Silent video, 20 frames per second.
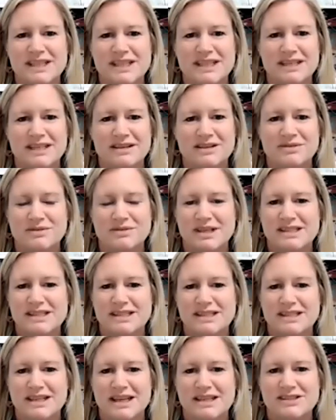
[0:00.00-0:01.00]
in
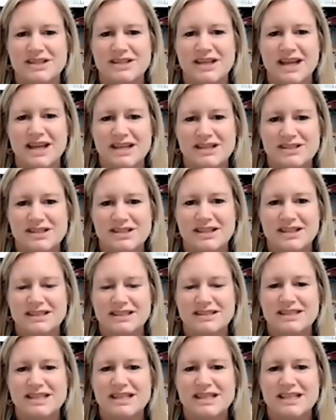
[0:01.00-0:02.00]
resident education
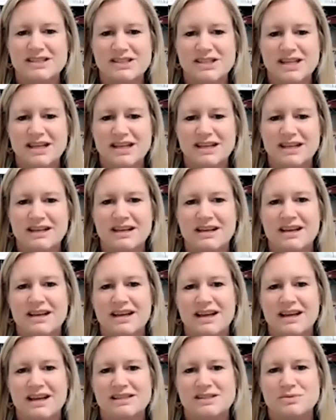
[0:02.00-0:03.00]
and teaching,
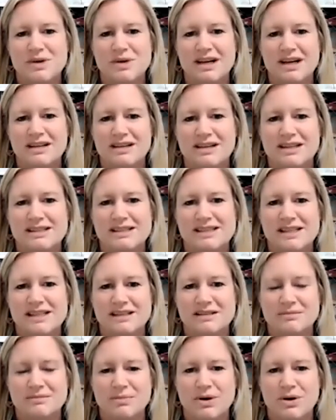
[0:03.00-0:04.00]
as well as
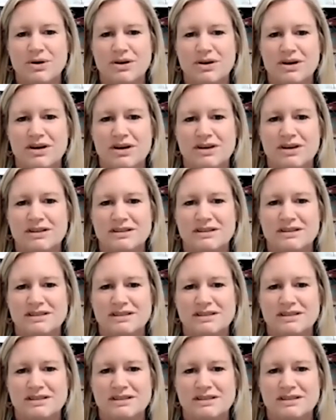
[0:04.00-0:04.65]
in protocol